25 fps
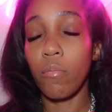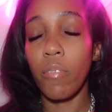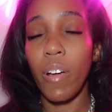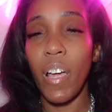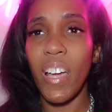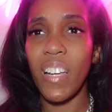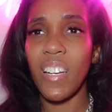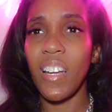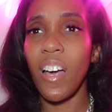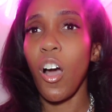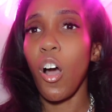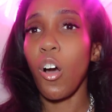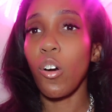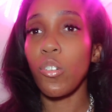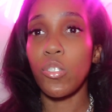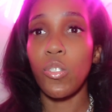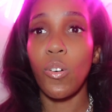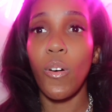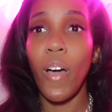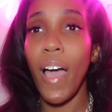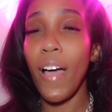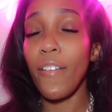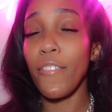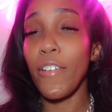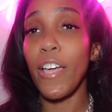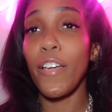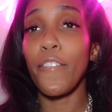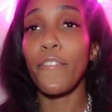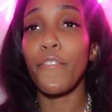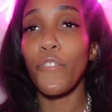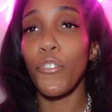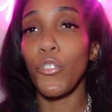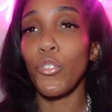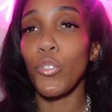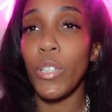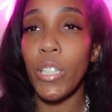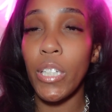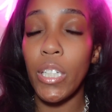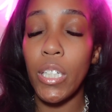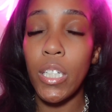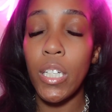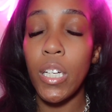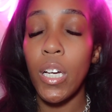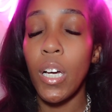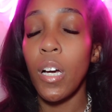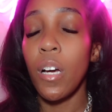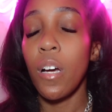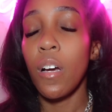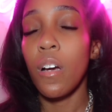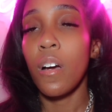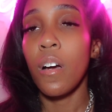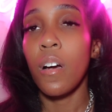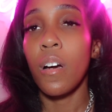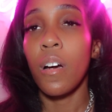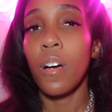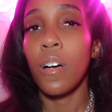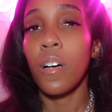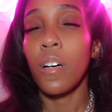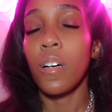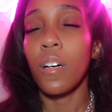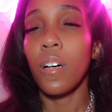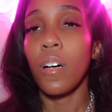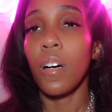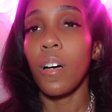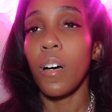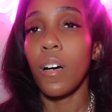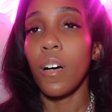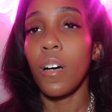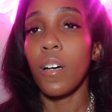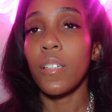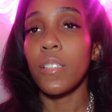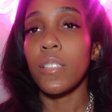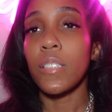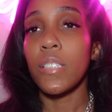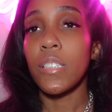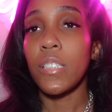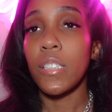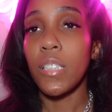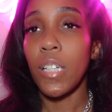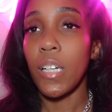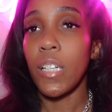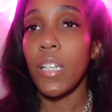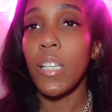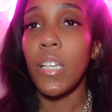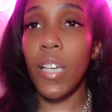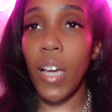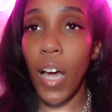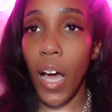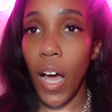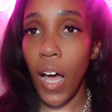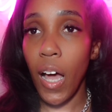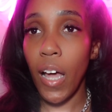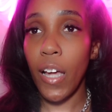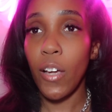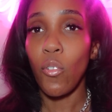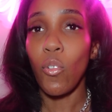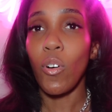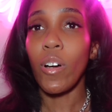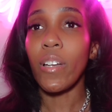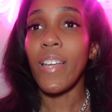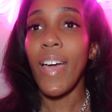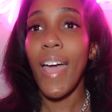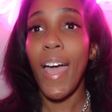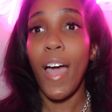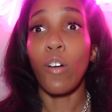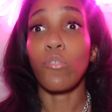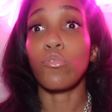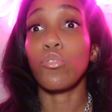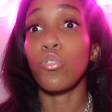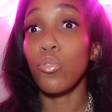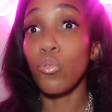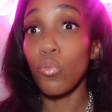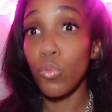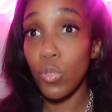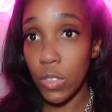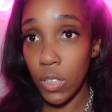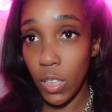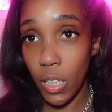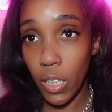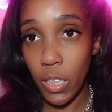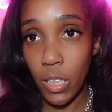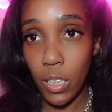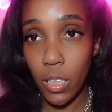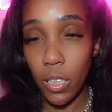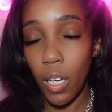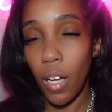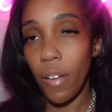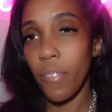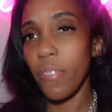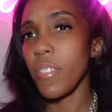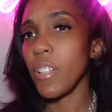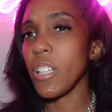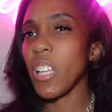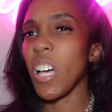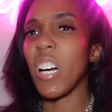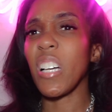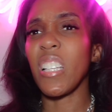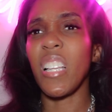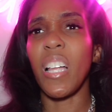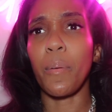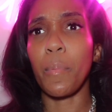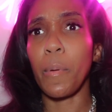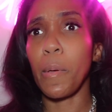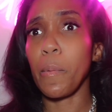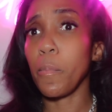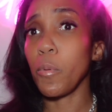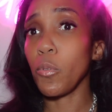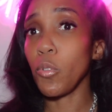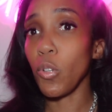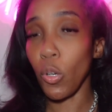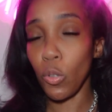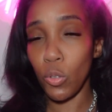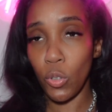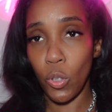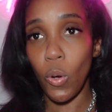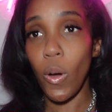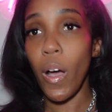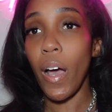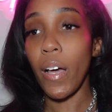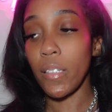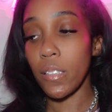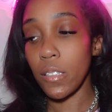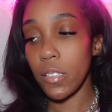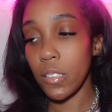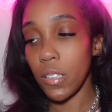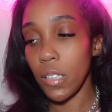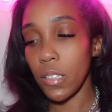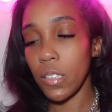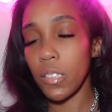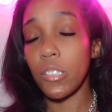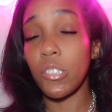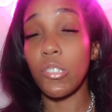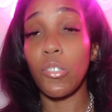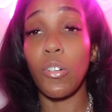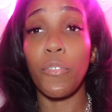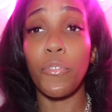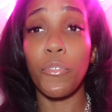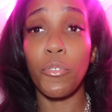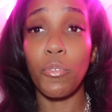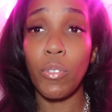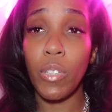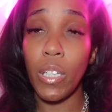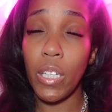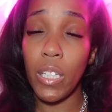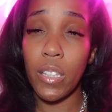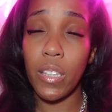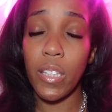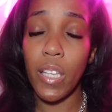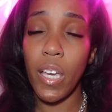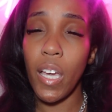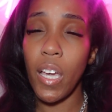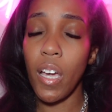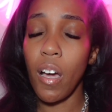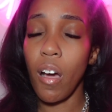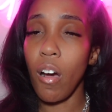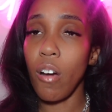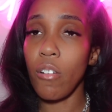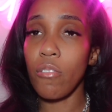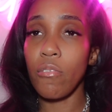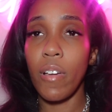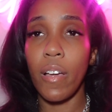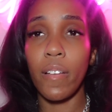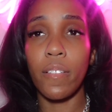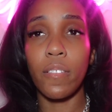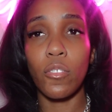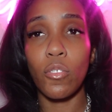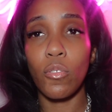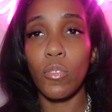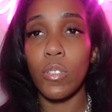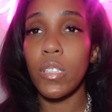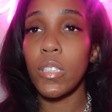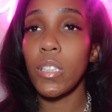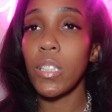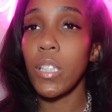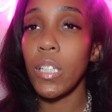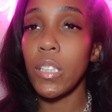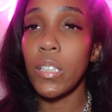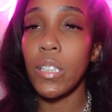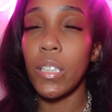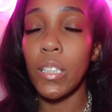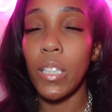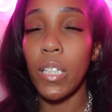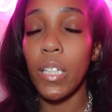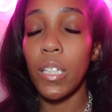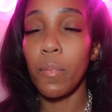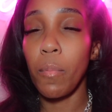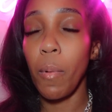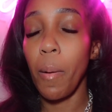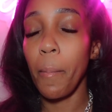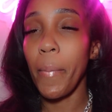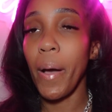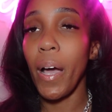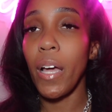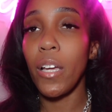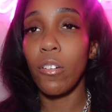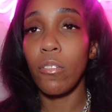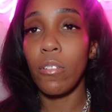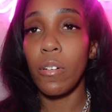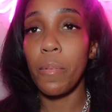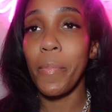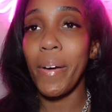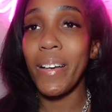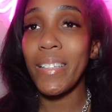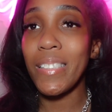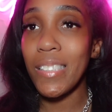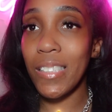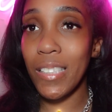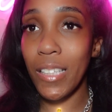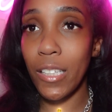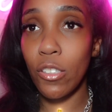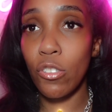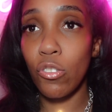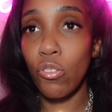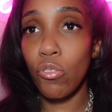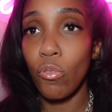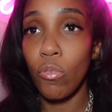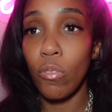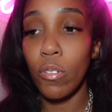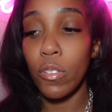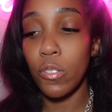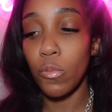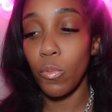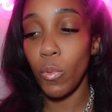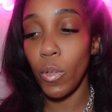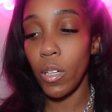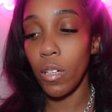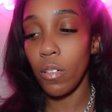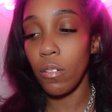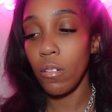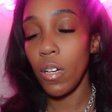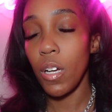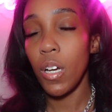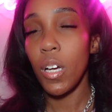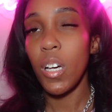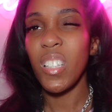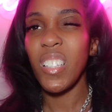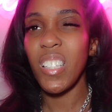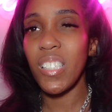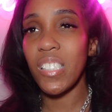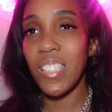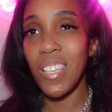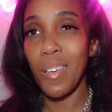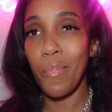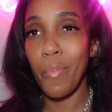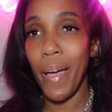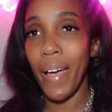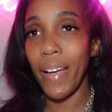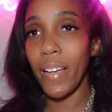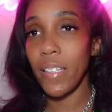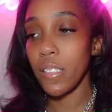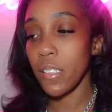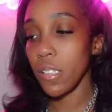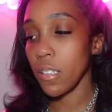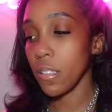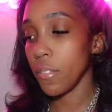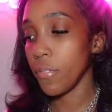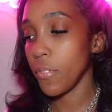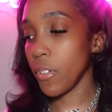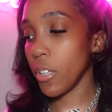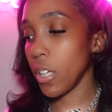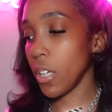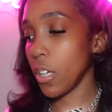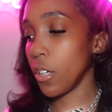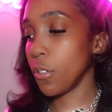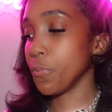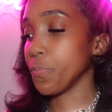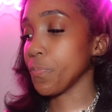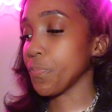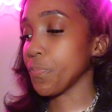And I also have a free study guide on how to study. I feel like a lot of people don't know how to study. So if you need that, all you have to do is click the link in my bio in my stand store as well. Let's get back into the video.